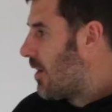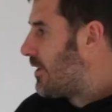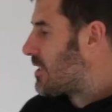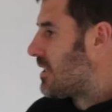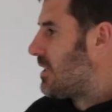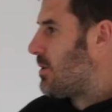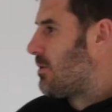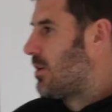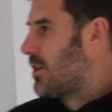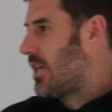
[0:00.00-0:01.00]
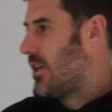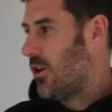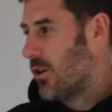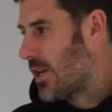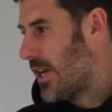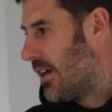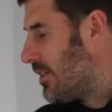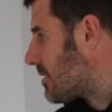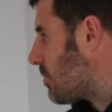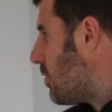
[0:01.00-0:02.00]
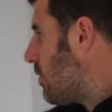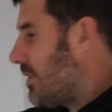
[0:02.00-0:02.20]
Originally we were looking at knocking out this wall